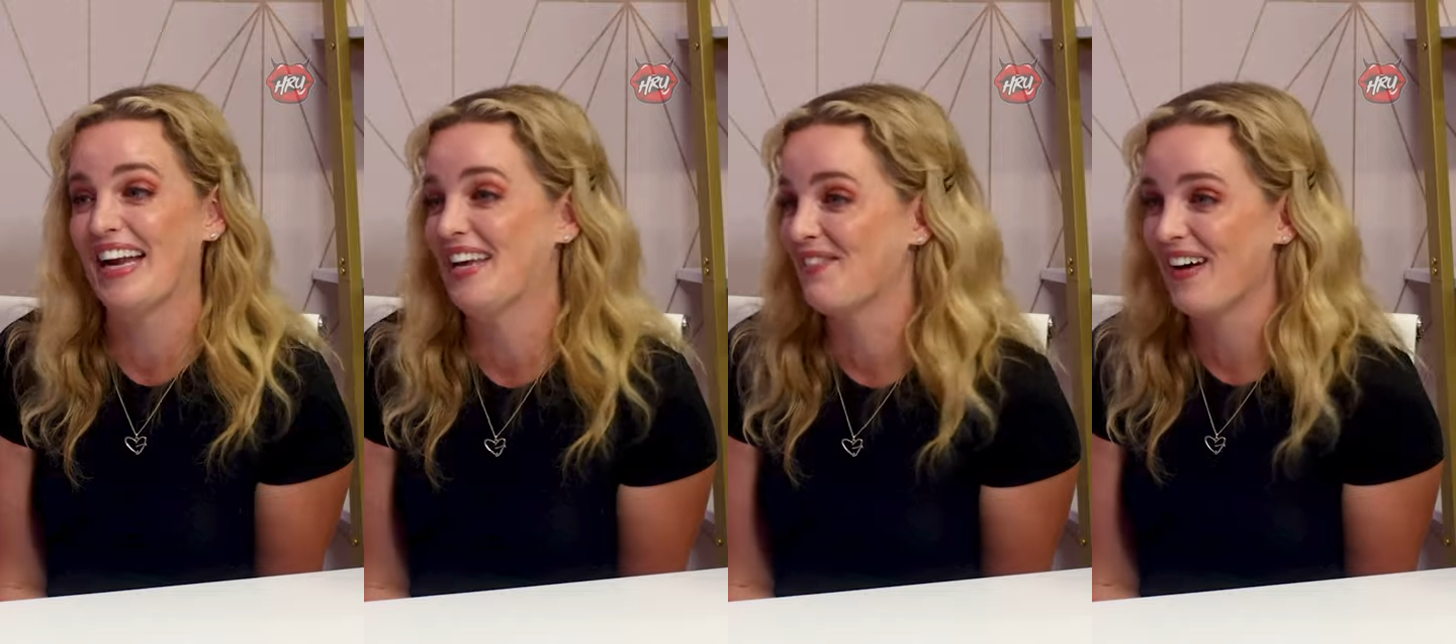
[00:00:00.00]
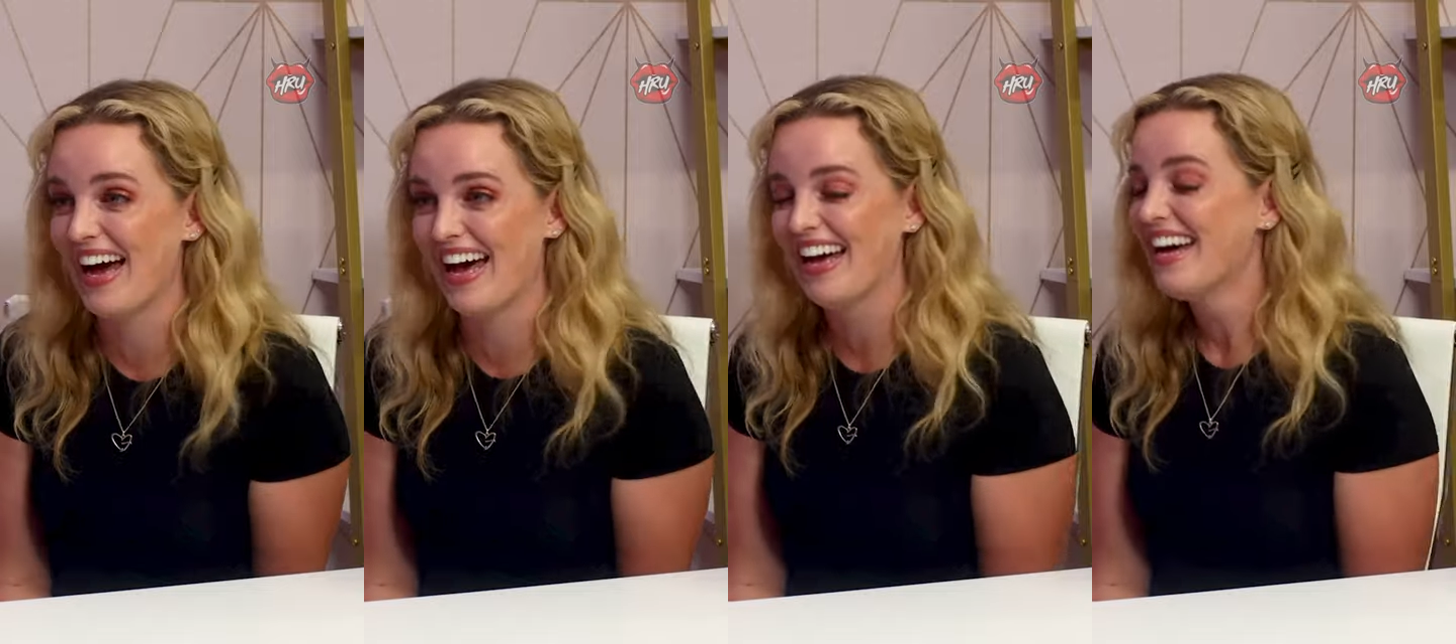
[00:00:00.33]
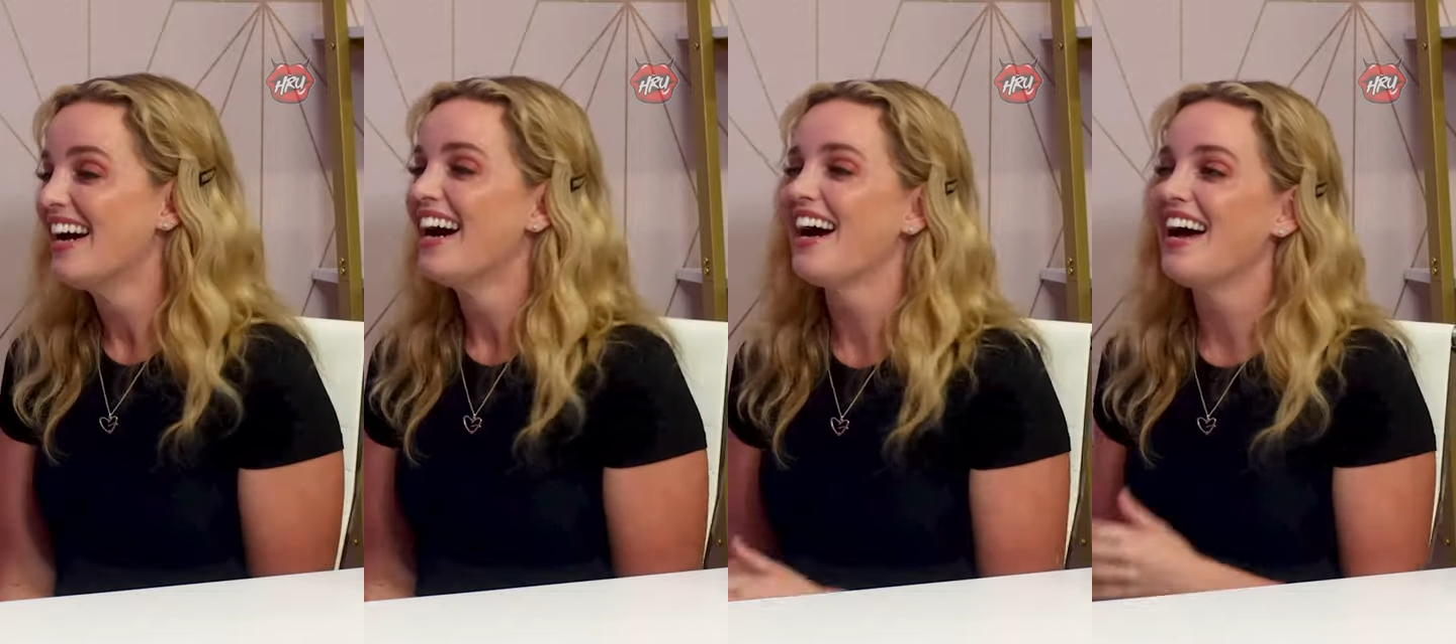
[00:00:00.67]
anywhere.
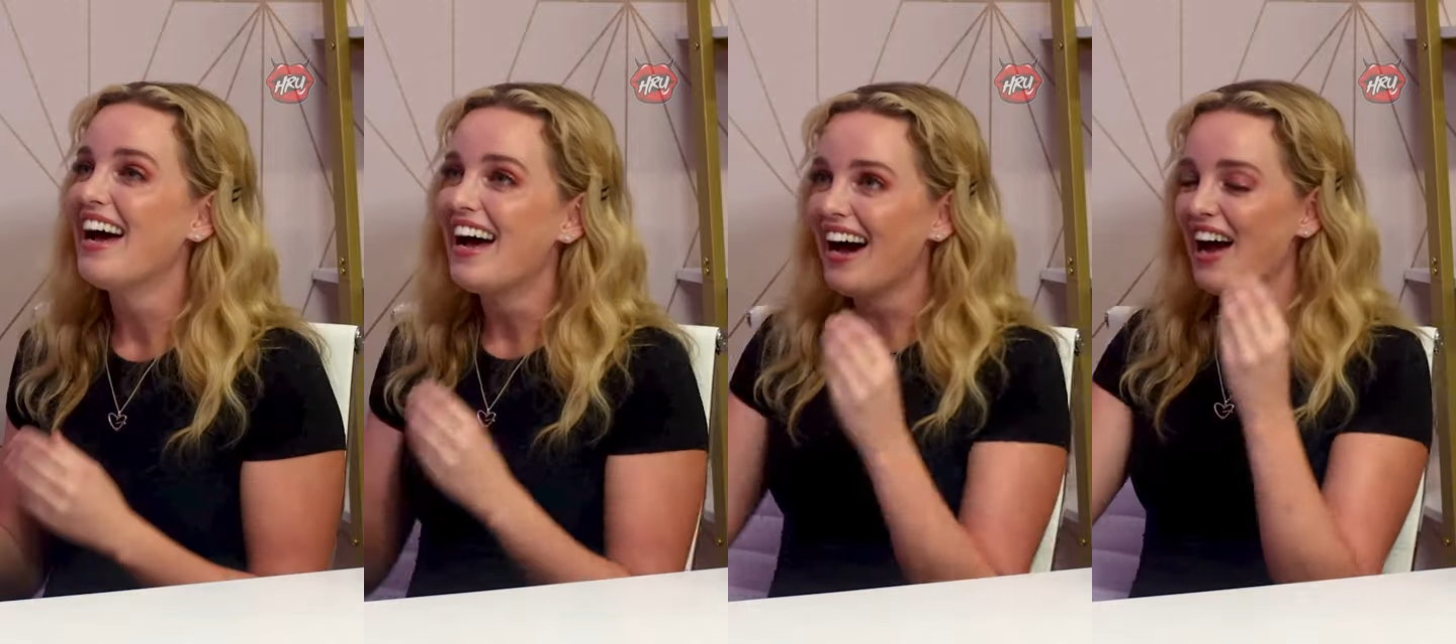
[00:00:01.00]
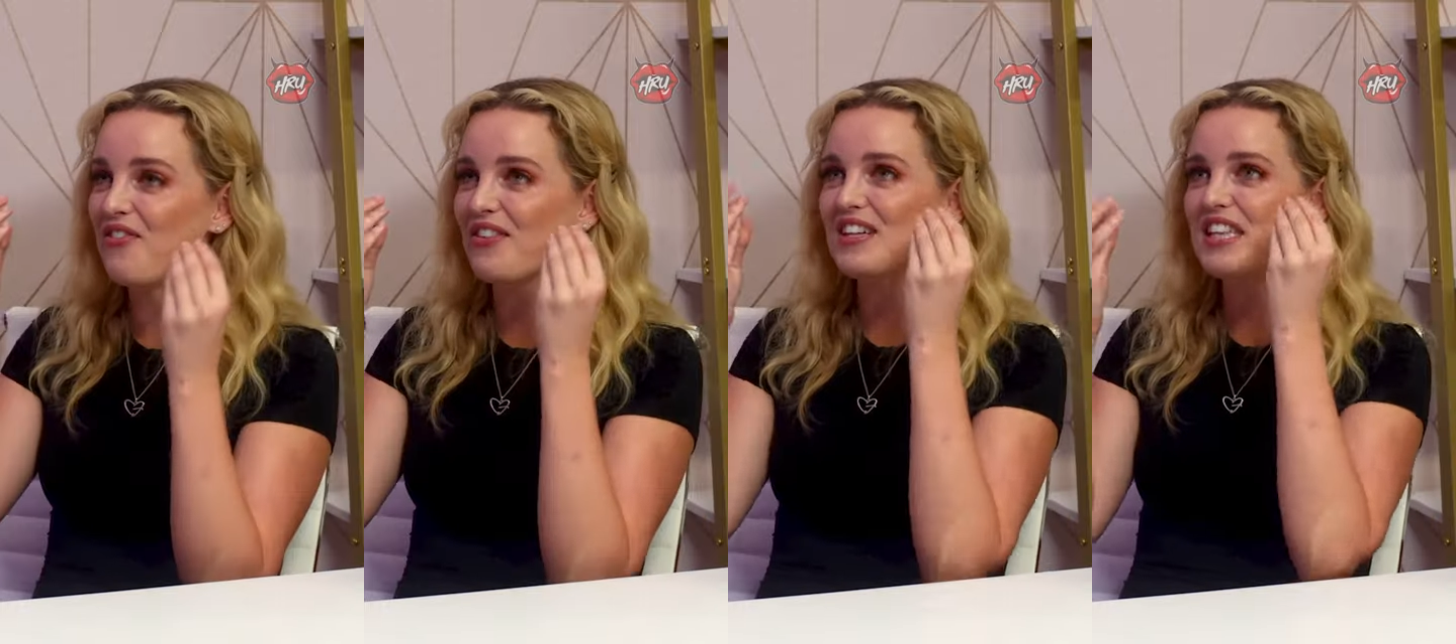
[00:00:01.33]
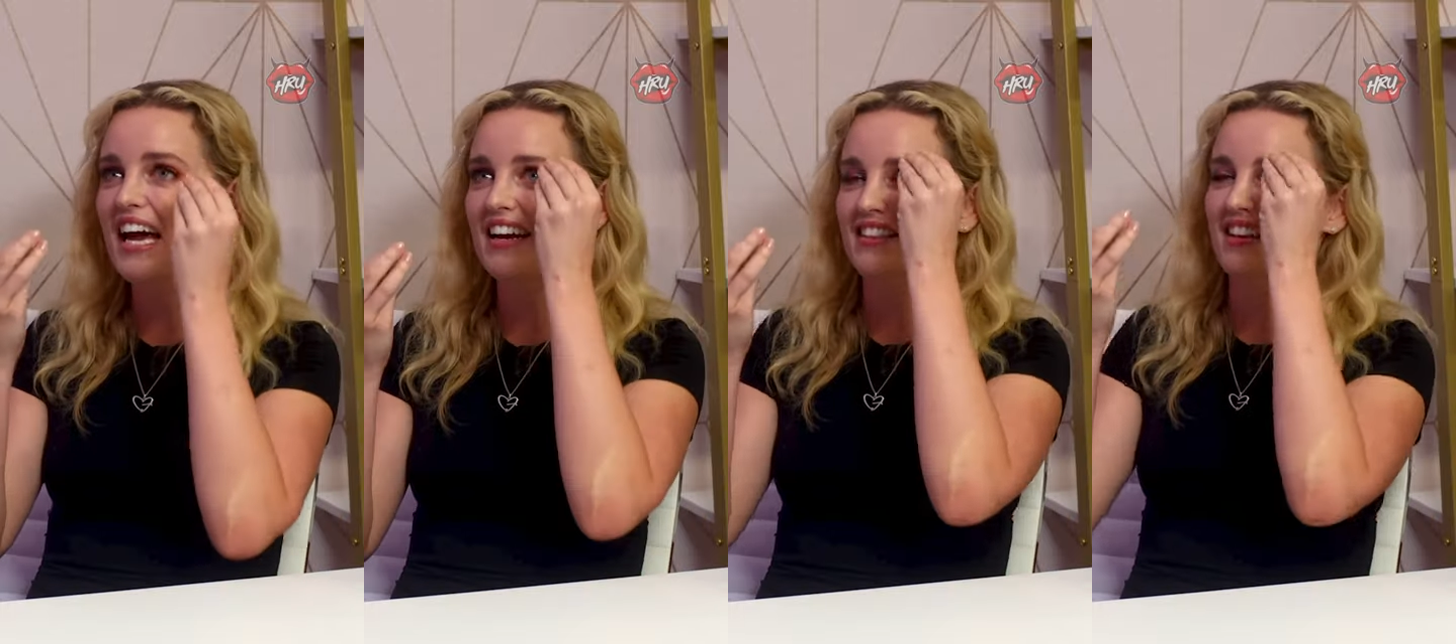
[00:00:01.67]
I feel
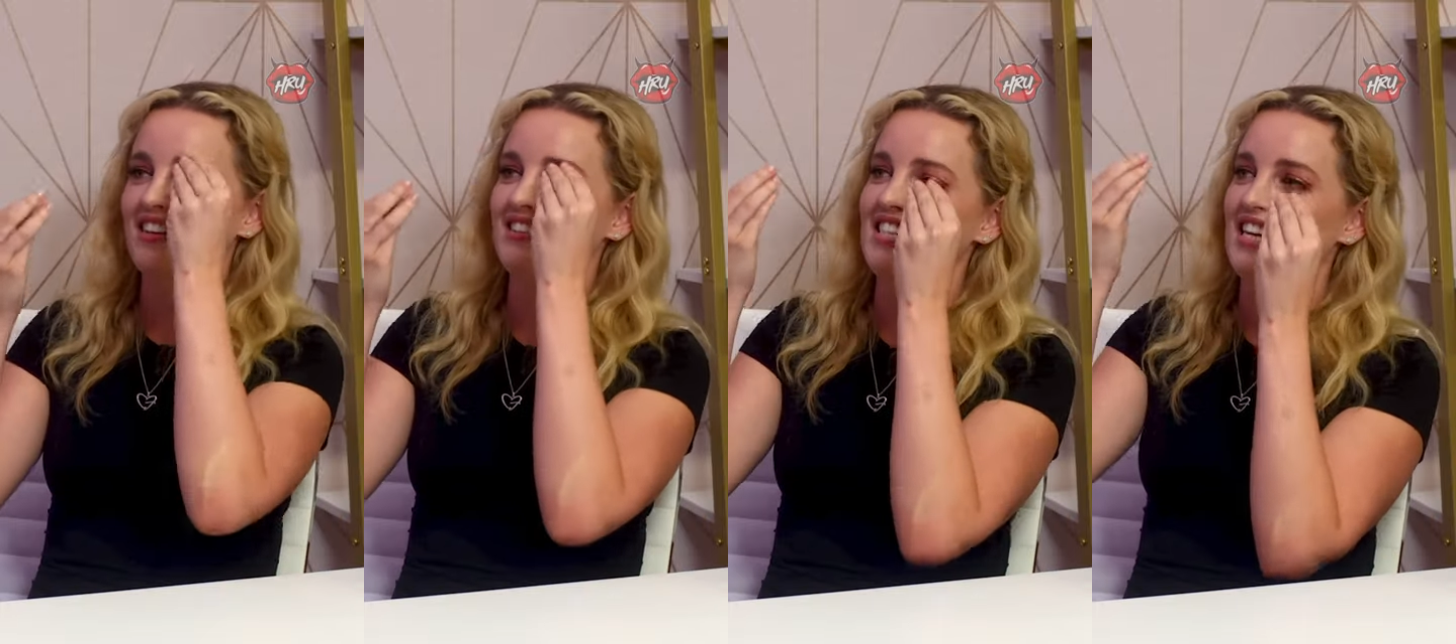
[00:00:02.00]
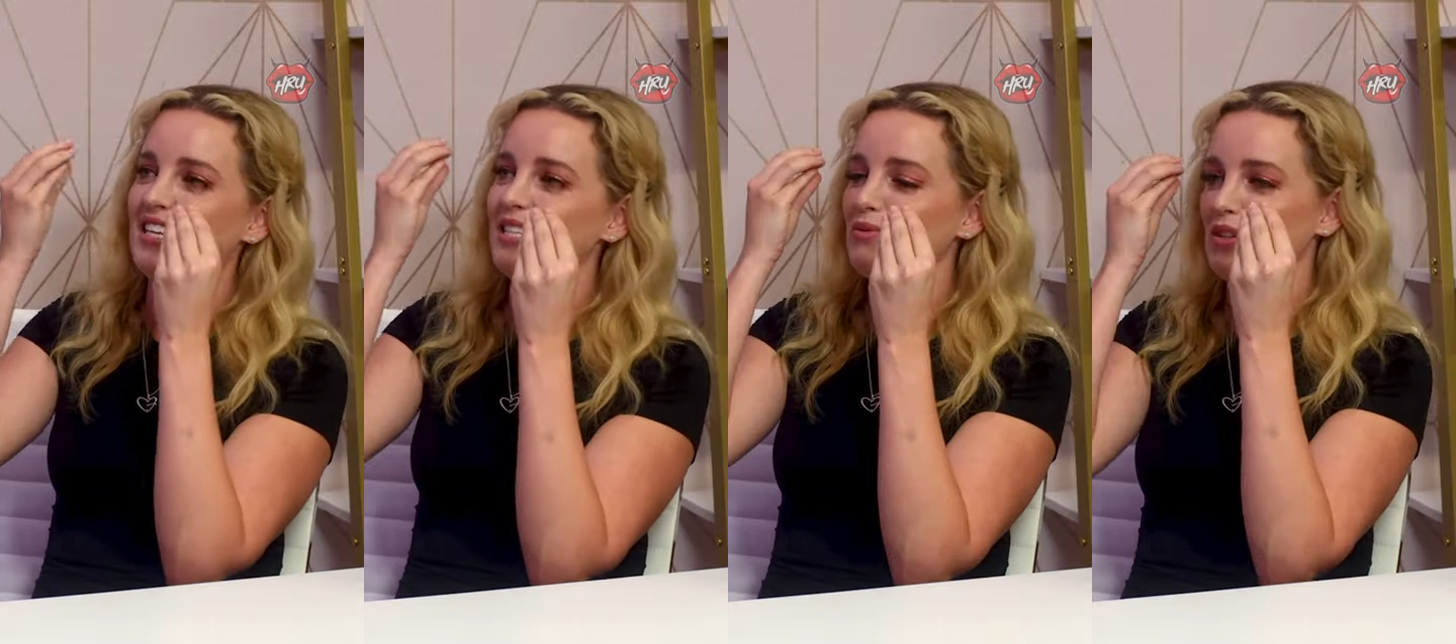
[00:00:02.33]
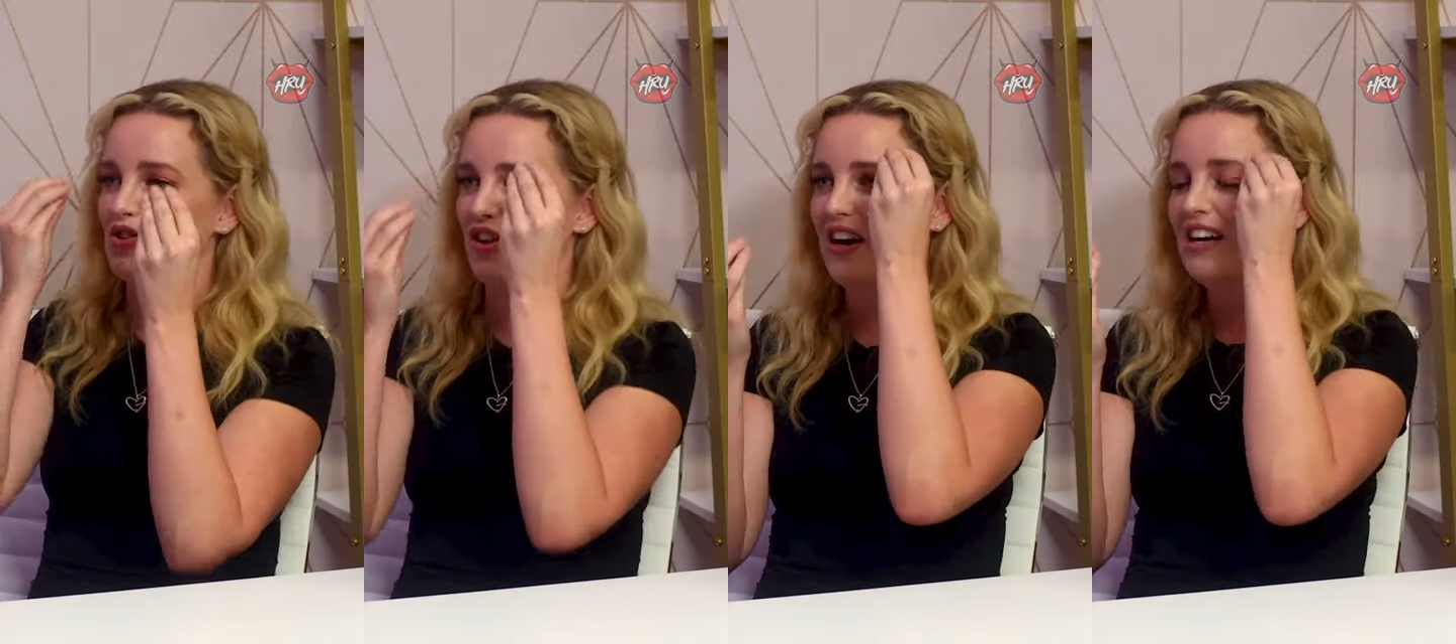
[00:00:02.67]
like the tears
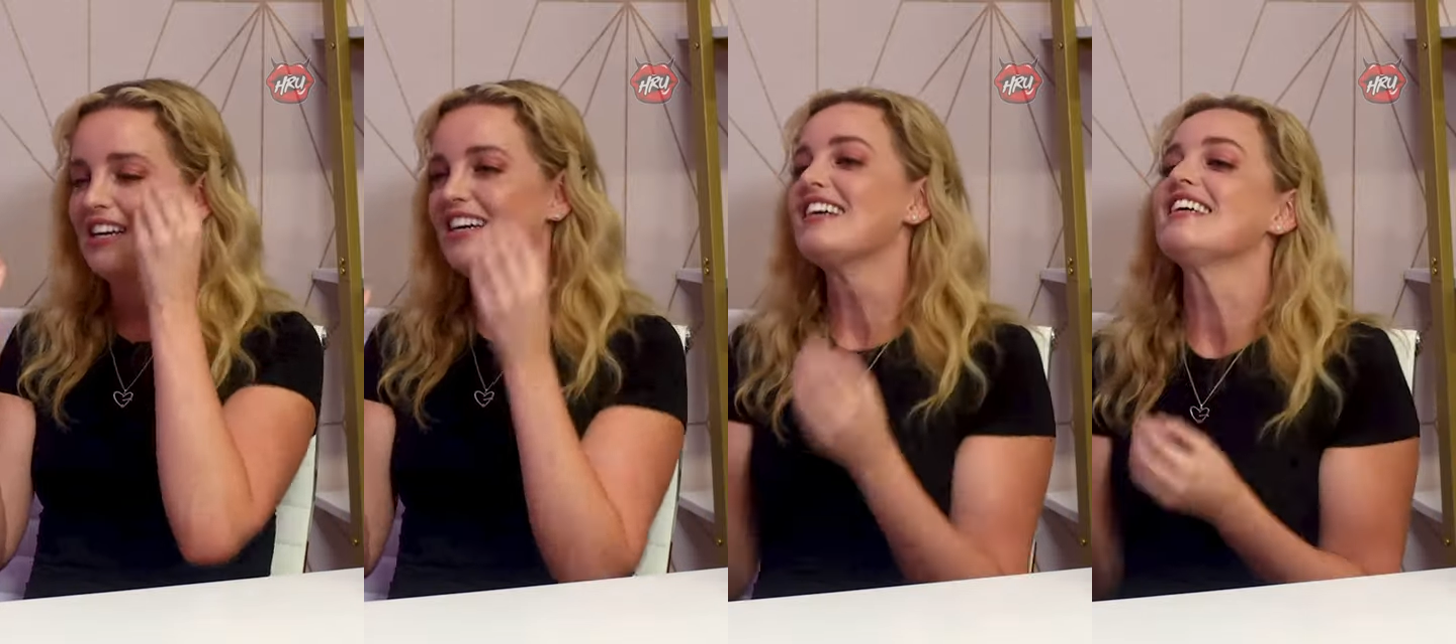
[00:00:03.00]
were cry the come